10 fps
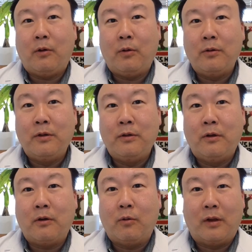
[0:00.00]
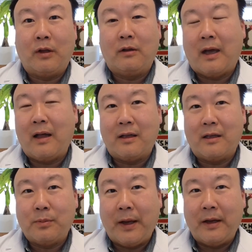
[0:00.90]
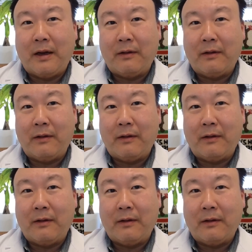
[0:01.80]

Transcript: whole new look with a lot less pain after